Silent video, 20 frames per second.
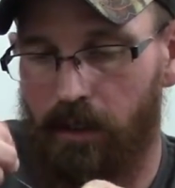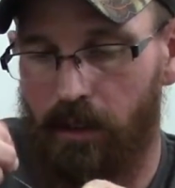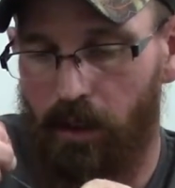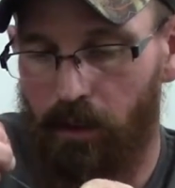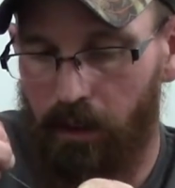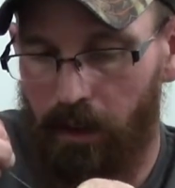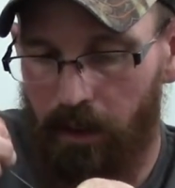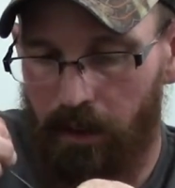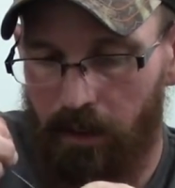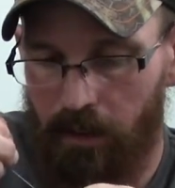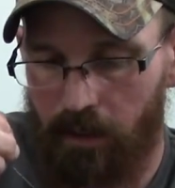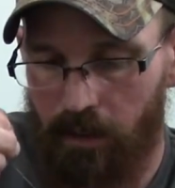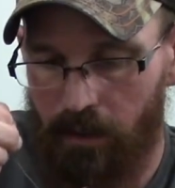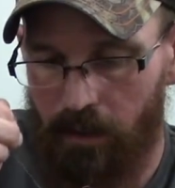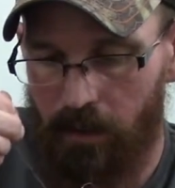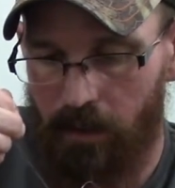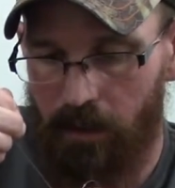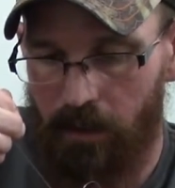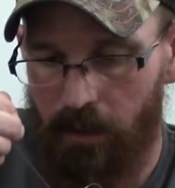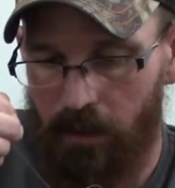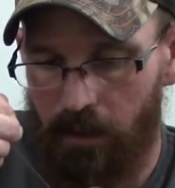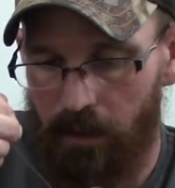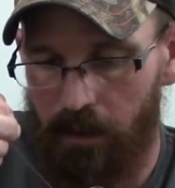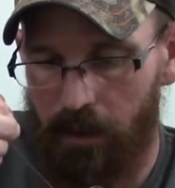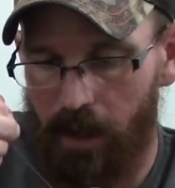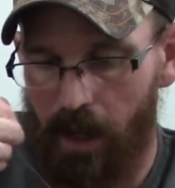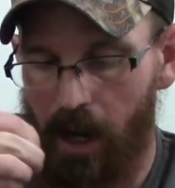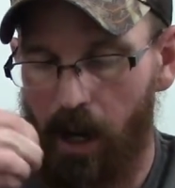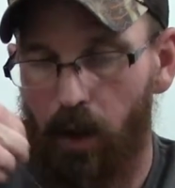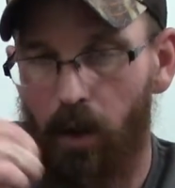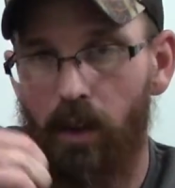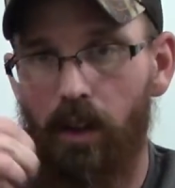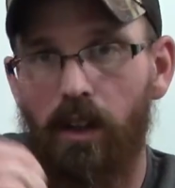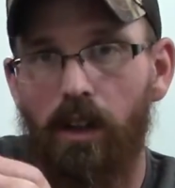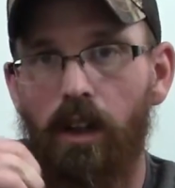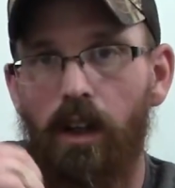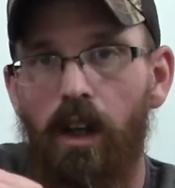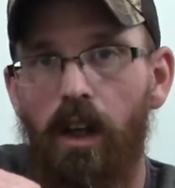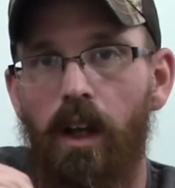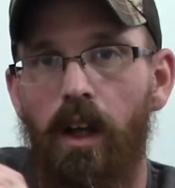Okay? Now,
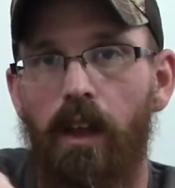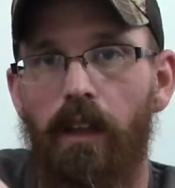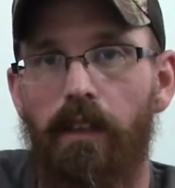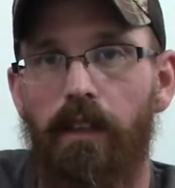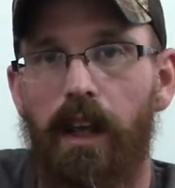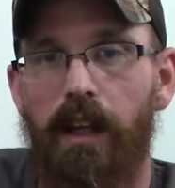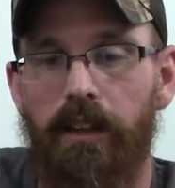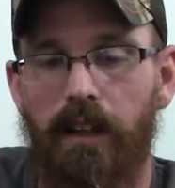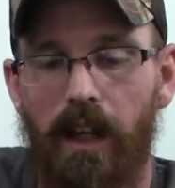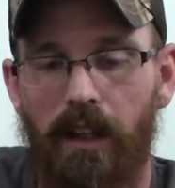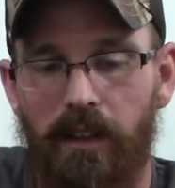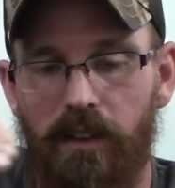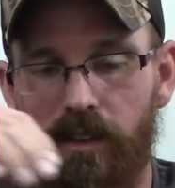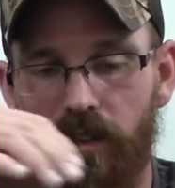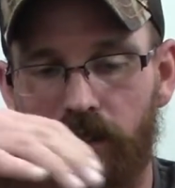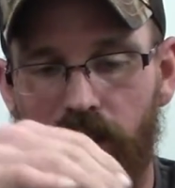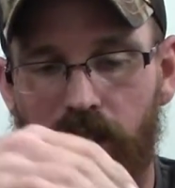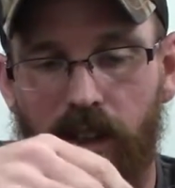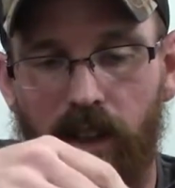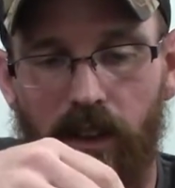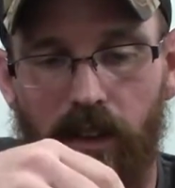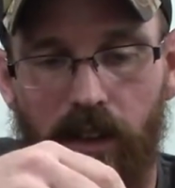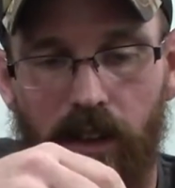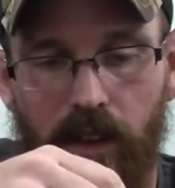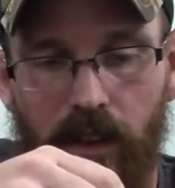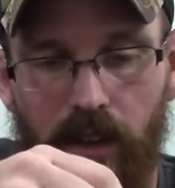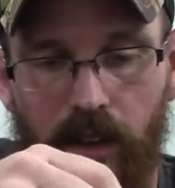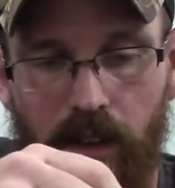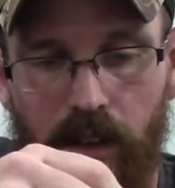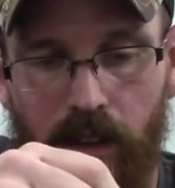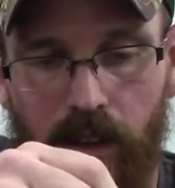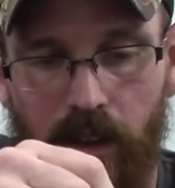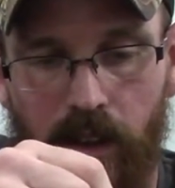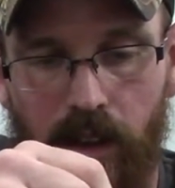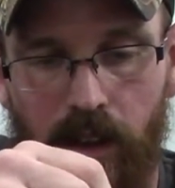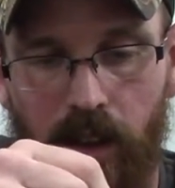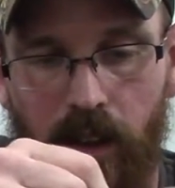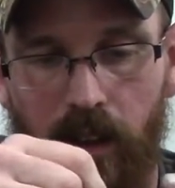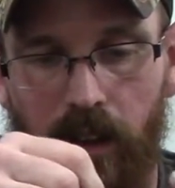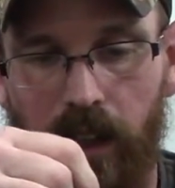that knot is secured.
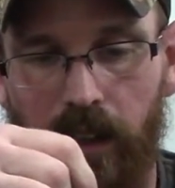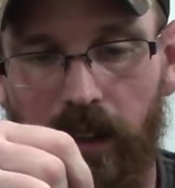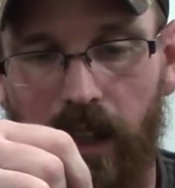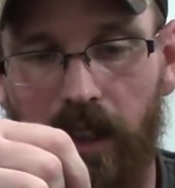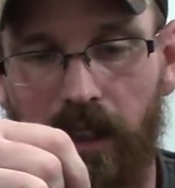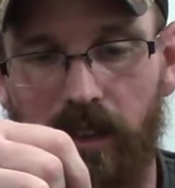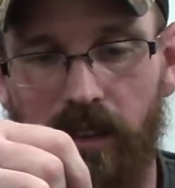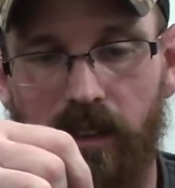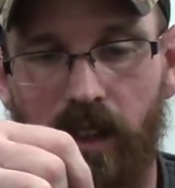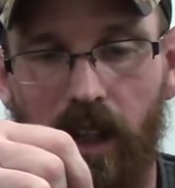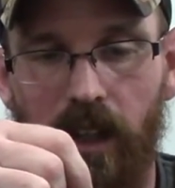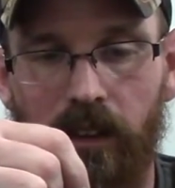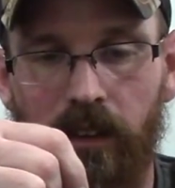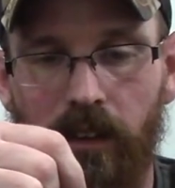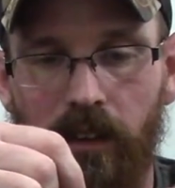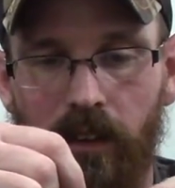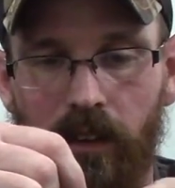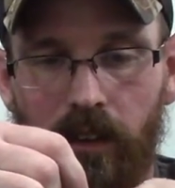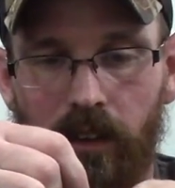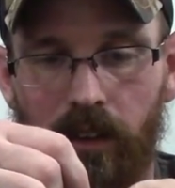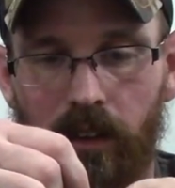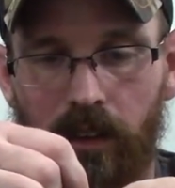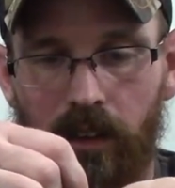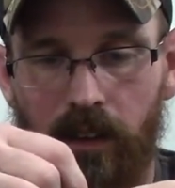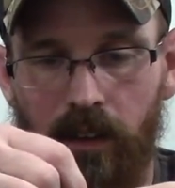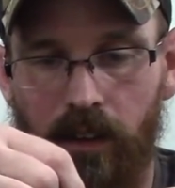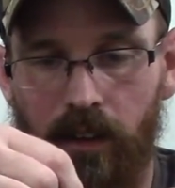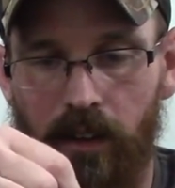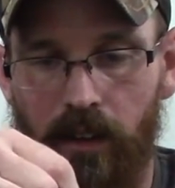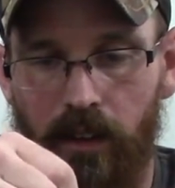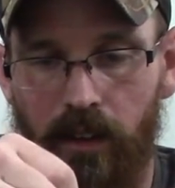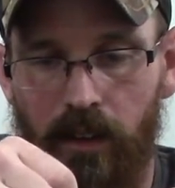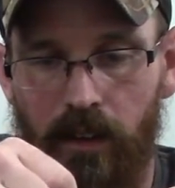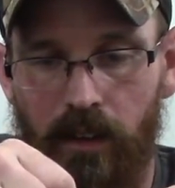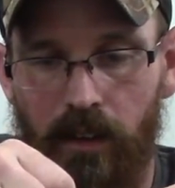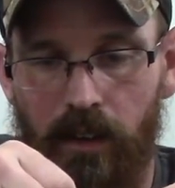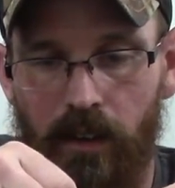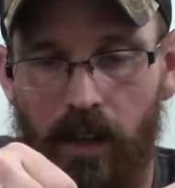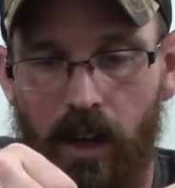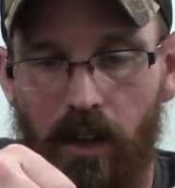That knot is done.
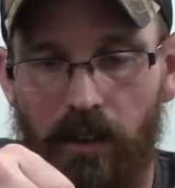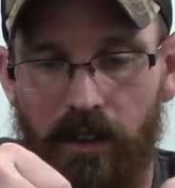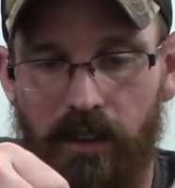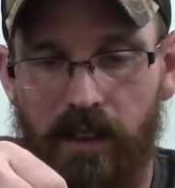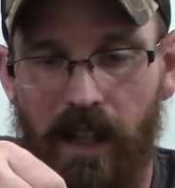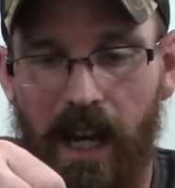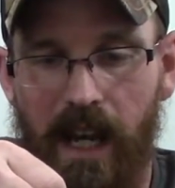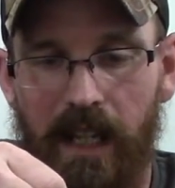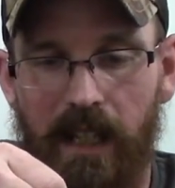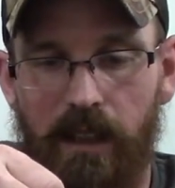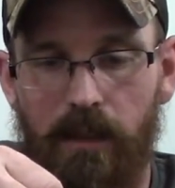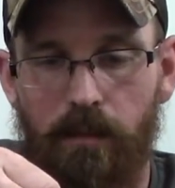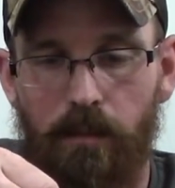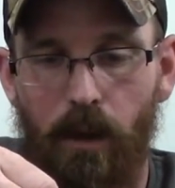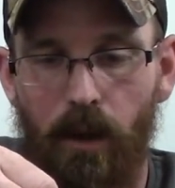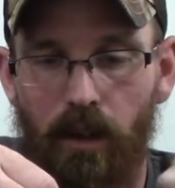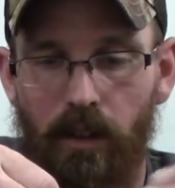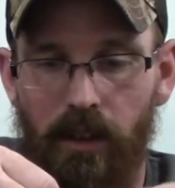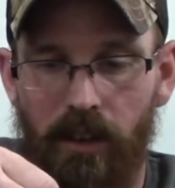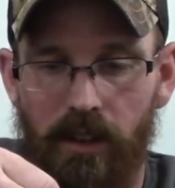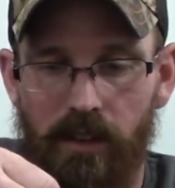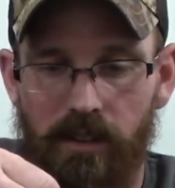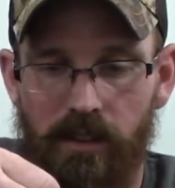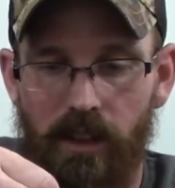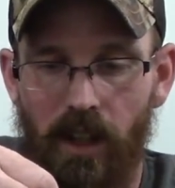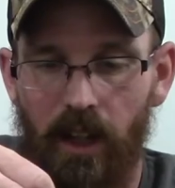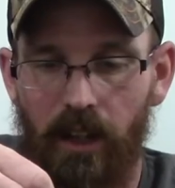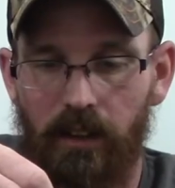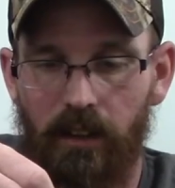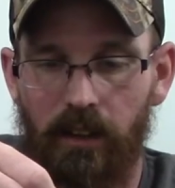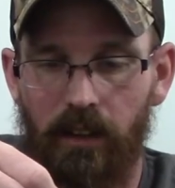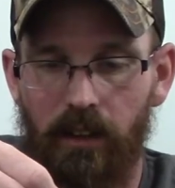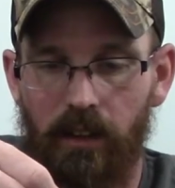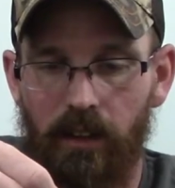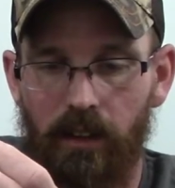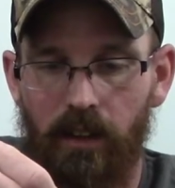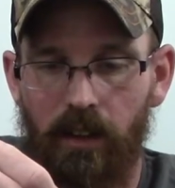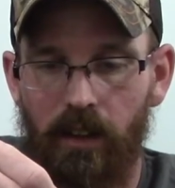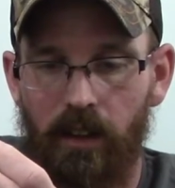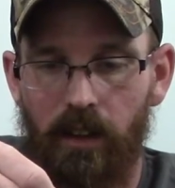All the tying part is done
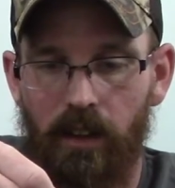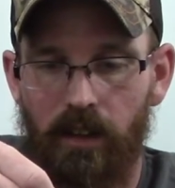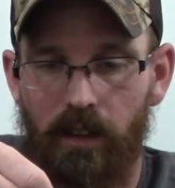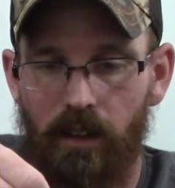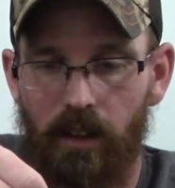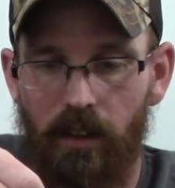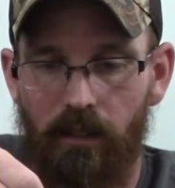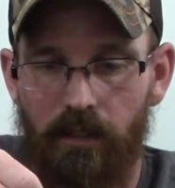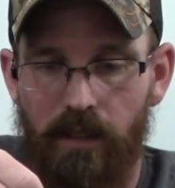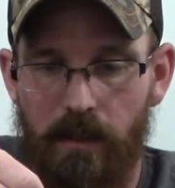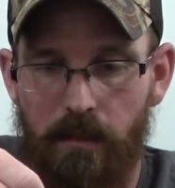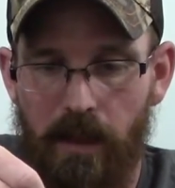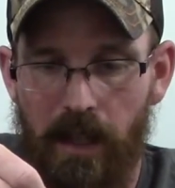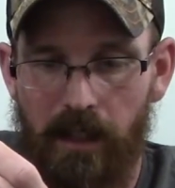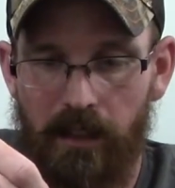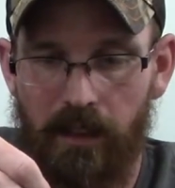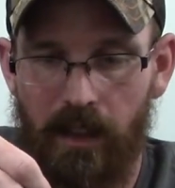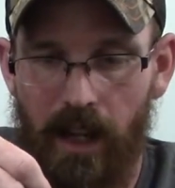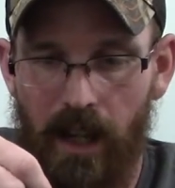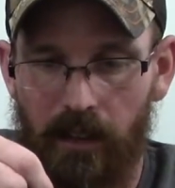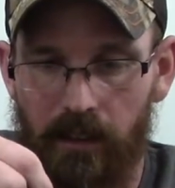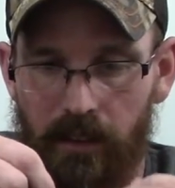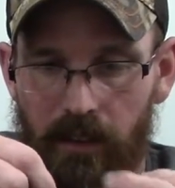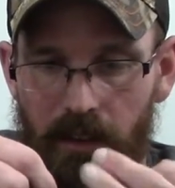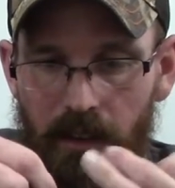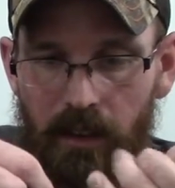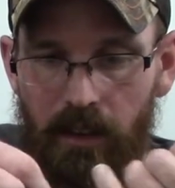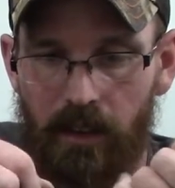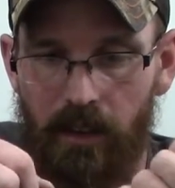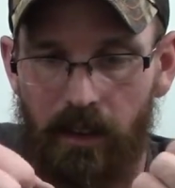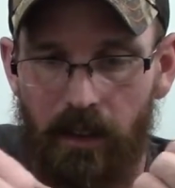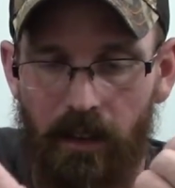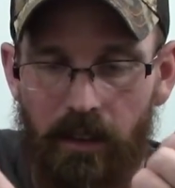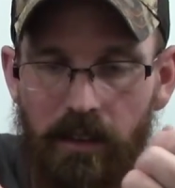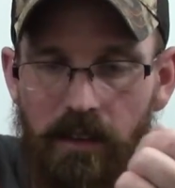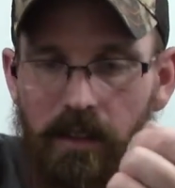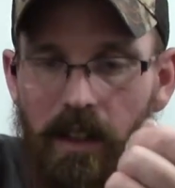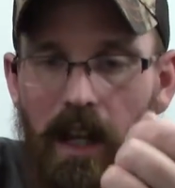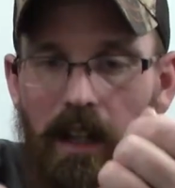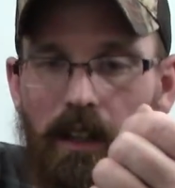of the main knot.
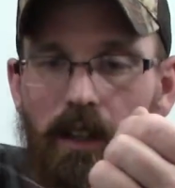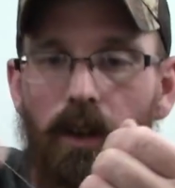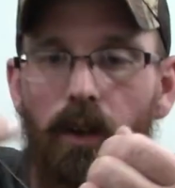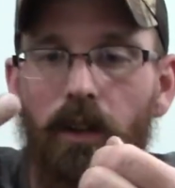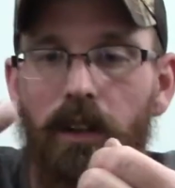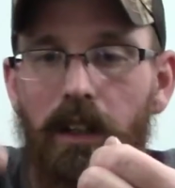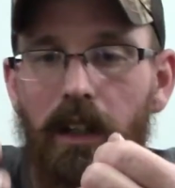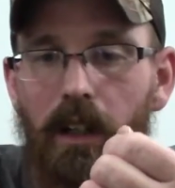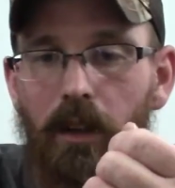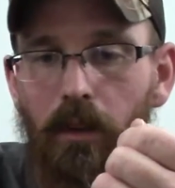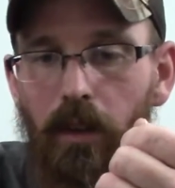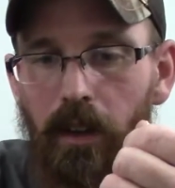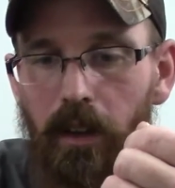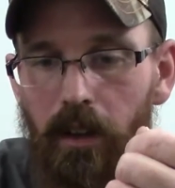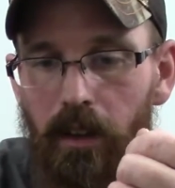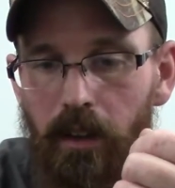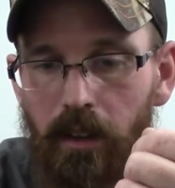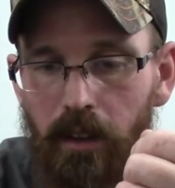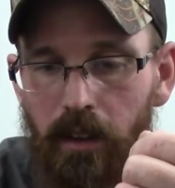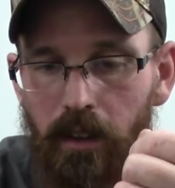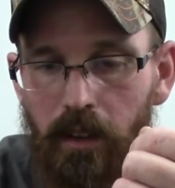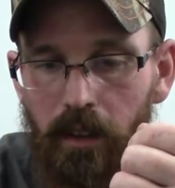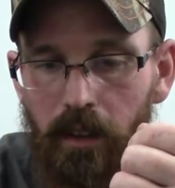It's not going anywhere.